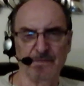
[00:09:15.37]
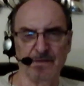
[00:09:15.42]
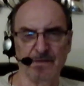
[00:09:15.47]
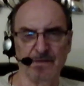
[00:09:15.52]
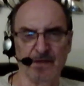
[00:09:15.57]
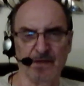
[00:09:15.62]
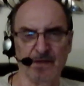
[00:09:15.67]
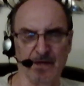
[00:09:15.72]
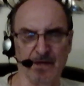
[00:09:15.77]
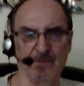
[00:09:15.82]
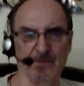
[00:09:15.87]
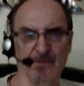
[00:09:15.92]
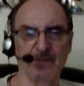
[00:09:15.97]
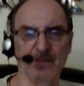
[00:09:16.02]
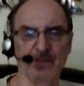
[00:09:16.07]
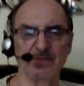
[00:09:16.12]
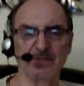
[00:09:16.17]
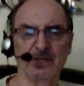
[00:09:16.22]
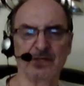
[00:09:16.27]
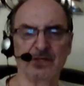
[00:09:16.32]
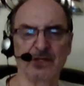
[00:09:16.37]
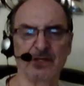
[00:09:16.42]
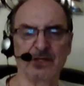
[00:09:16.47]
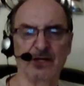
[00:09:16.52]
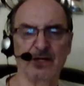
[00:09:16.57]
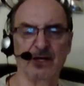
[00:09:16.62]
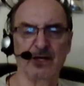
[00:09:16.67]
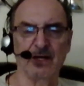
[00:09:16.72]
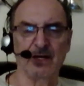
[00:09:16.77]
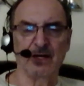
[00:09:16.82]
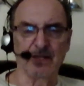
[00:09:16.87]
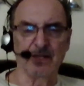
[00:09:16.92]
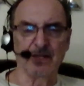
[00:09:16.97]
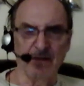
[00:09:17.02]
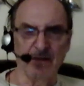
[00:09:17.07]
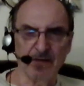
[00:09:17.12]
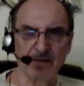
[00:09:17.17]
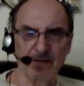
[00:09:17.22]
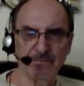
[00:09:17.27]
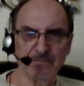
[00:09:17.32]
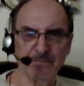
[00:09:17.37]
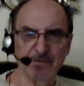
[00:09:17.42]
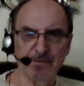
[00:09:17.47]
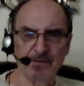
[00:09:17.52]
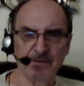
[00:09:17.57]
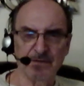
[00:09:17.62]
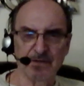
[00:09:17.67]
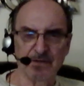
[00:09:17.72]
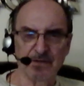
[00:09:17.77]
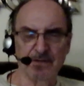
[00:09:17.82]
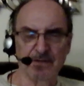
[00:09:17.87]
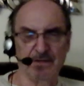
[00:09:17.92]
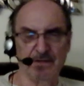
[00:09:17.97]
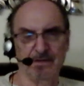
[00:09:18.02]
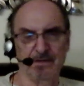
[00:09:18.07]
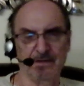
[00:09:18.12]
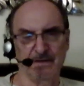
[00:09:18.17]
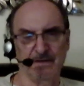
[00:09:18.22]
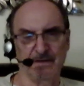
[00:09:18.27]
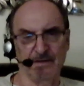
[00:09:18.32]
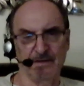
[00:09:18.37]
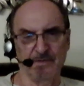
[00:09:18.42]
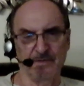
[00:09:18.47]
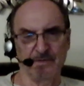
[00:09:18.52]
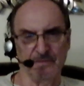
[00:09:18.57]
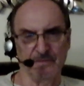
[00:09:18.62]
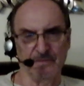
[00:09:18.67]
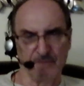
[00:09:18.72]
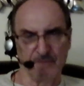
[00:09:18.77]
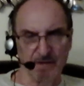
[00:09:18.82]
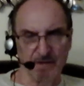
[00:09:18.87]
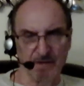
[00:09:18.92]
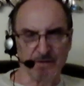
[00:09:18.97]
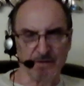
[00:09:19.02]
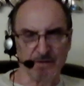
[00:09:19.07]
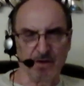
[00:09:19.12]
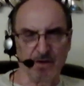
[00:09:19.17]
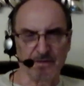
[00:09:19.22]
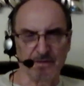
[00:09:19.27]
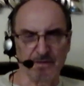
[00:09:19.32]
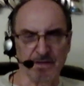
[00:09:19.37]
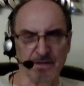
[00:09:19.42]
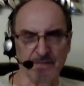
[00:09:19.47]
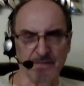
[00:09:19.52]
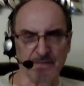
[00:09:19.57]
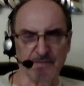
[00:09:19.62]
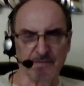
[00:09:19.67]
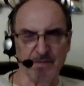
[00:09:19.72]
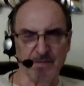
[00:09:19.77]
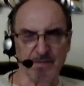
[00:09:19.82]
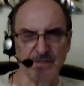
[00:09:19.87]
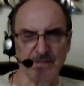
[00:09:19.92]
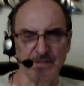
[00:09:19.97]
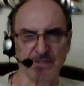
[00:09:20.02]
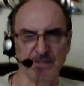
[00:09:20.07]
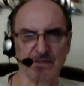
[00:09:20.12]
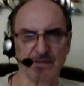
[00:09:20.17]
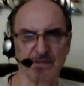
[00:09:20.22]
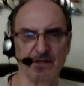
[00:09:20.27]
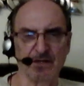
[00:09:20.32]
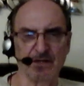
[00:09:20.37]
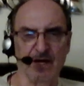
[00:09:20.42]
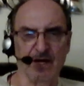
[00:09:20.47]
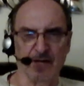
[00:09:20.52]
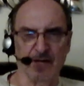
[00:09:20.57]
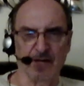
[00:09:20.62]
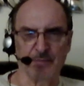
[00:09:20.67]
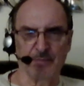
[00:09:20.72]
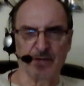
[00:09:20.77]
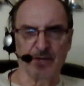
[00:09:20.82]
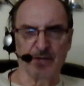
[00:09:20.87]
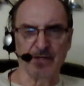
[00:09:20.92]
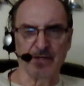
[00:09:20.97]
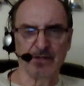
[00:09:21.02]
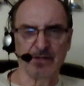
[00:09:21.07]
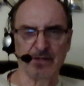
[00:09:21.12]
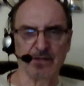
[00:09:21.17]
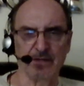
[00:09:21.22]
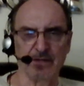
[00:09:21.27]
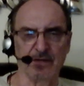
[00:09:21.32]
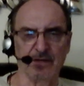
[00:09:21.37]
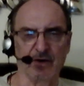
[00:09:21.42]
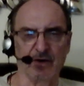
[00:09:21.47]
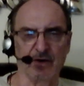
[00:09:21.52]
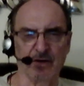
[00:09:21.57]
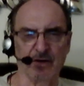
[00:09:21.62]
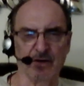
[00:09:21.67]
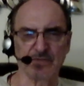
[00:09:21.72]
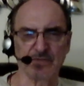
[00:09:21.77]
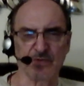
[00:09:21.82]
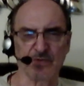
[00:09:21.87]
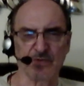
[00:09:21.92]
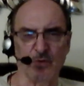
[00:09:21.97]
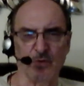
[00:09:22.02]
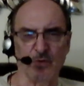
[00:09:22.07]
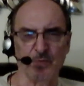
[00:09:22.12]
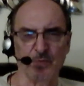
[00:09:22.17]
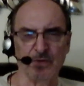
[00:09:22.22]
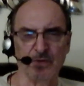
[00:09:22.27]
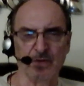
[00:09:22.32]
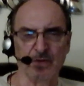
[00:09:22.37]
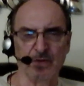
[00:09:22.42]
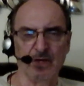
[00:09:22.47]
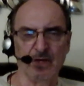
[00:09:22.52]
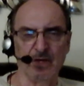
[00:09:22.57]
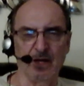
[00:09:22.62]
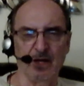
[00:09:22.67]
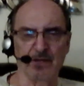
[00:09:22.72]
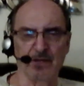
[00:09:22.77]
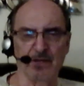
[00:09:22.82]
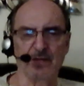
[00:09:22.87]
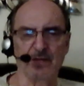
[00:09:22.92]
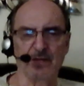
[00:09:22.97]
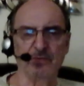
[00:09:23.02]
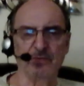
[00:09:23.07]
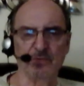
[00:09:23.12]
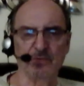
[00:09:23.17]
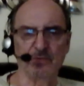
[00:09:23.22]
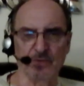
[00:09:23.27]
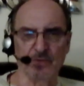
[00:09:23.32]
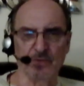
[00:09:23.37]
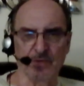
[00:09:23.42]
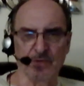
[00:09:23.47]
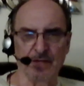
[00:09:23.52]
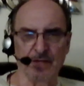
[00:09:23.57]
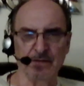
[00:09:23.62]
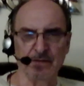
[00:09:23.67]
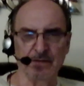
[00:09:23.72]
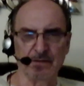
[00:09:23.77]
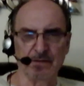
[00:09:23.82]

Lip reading: Anyways, enough. You've got all of the information. I pray that your hearts are open and that you will donate.